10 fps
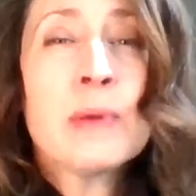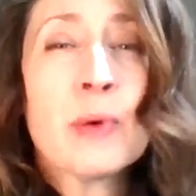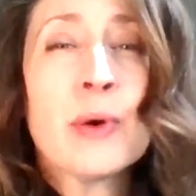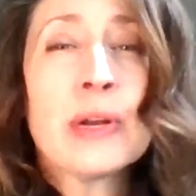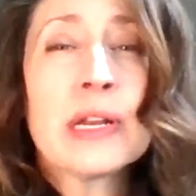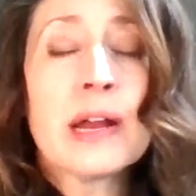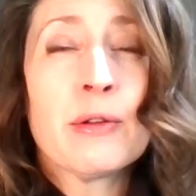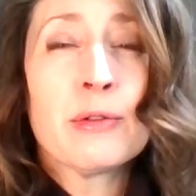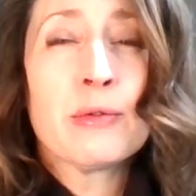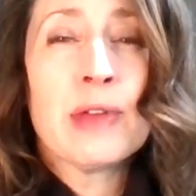and we're going to
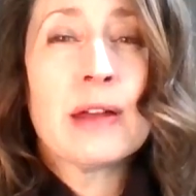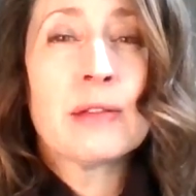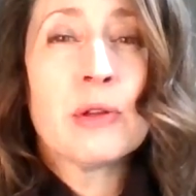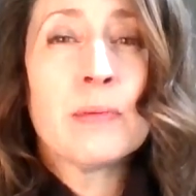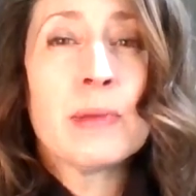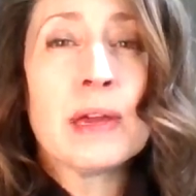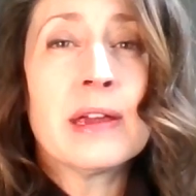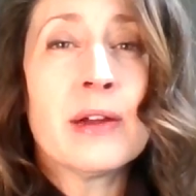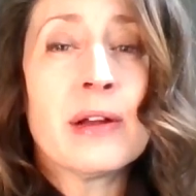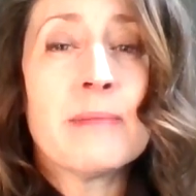go through that a little bit
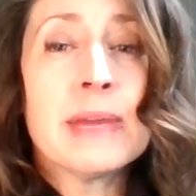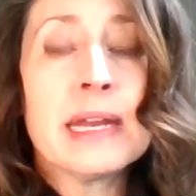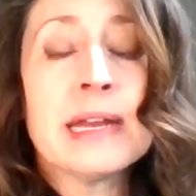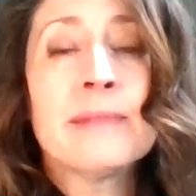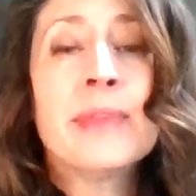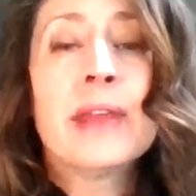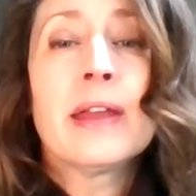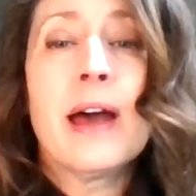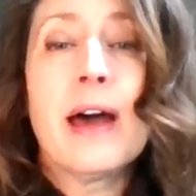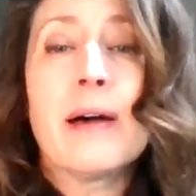here in a minute
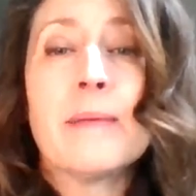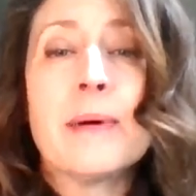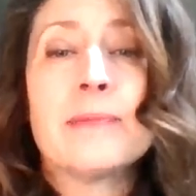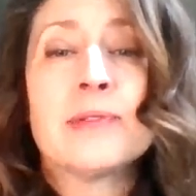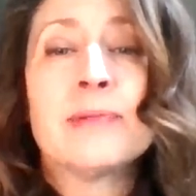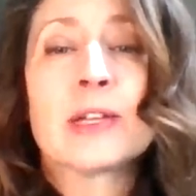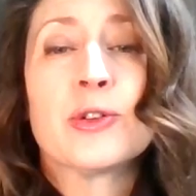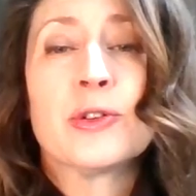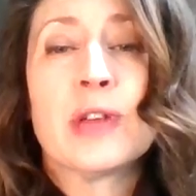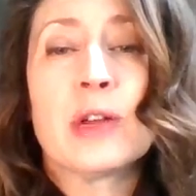to make
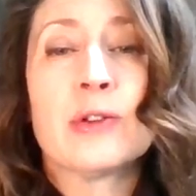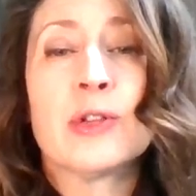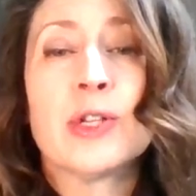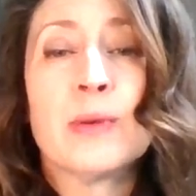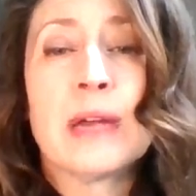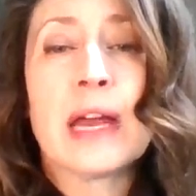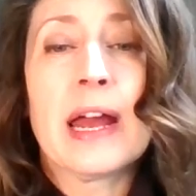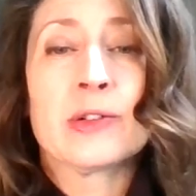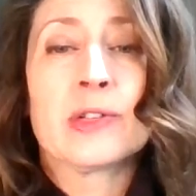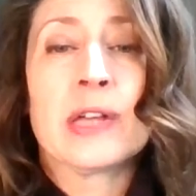sure that you're doing
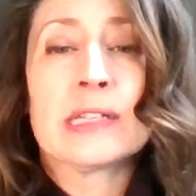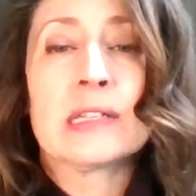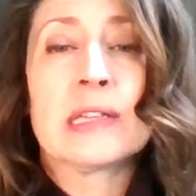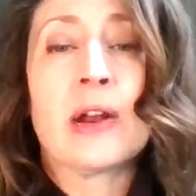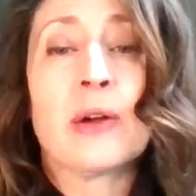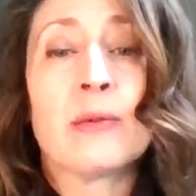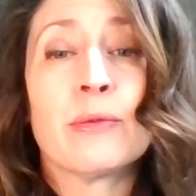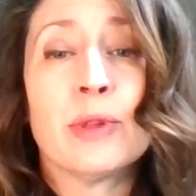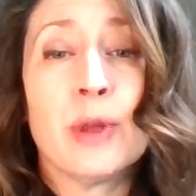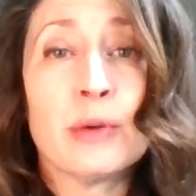exercises that are
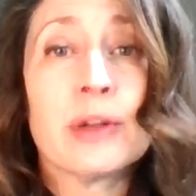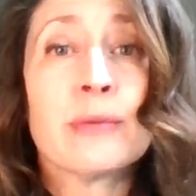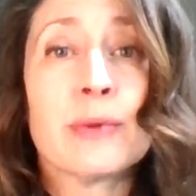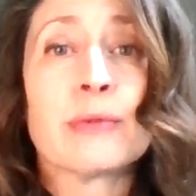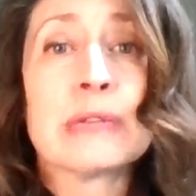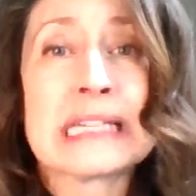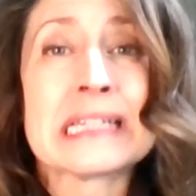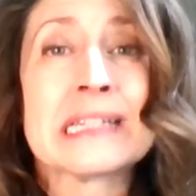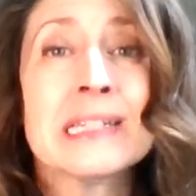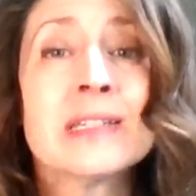loaded with
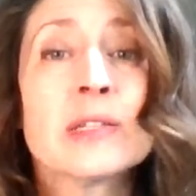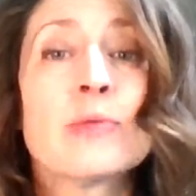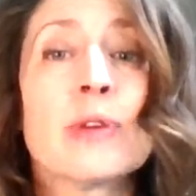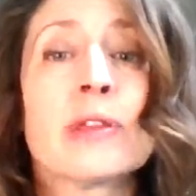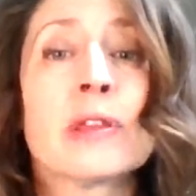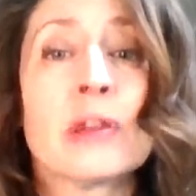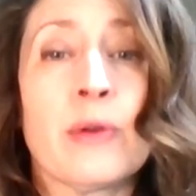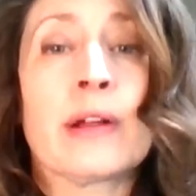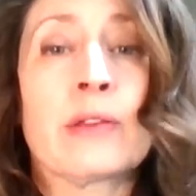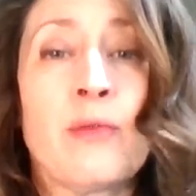resistance with the
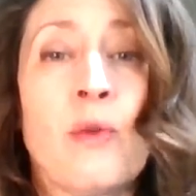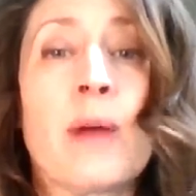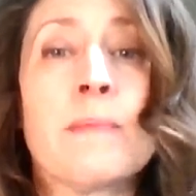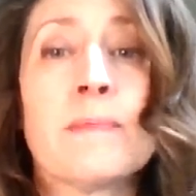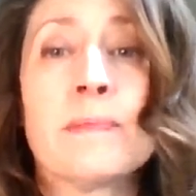correct form.